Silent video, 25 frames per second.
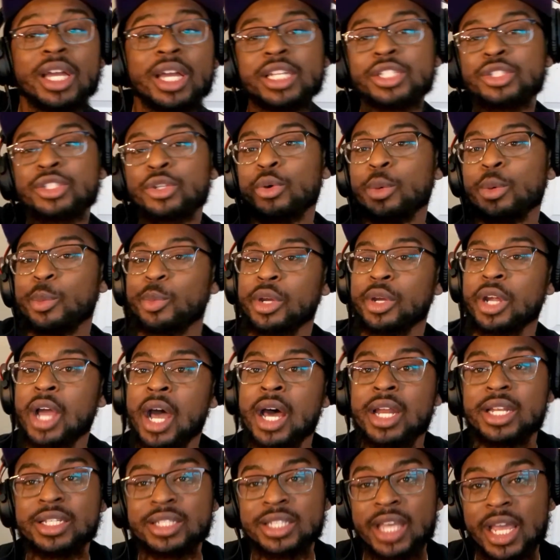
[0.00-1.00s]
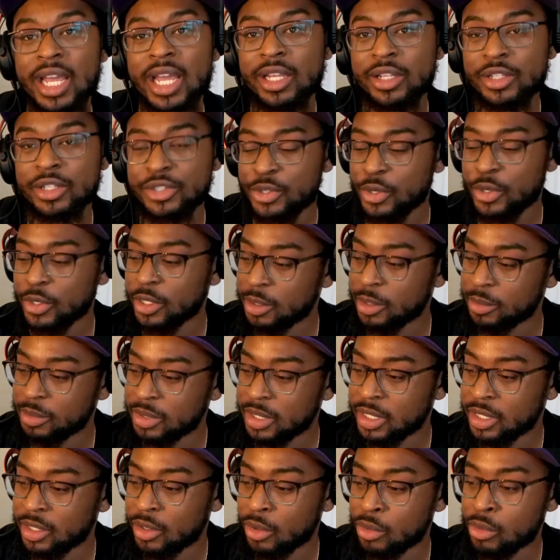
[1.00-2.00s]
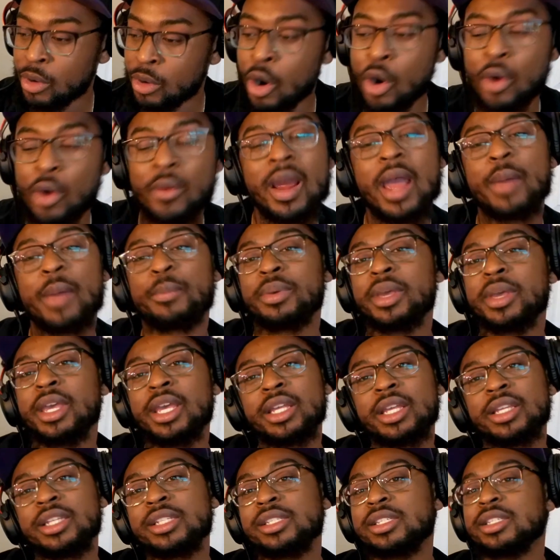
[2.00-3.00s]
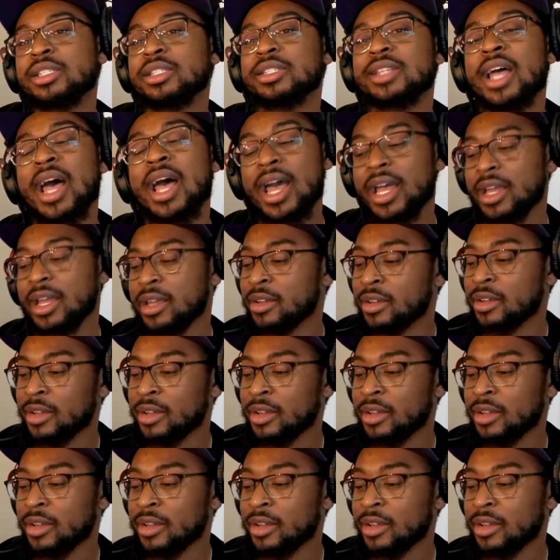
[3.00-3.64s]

He showed a Breonna Taylor joint up there. R.I.P. This is not.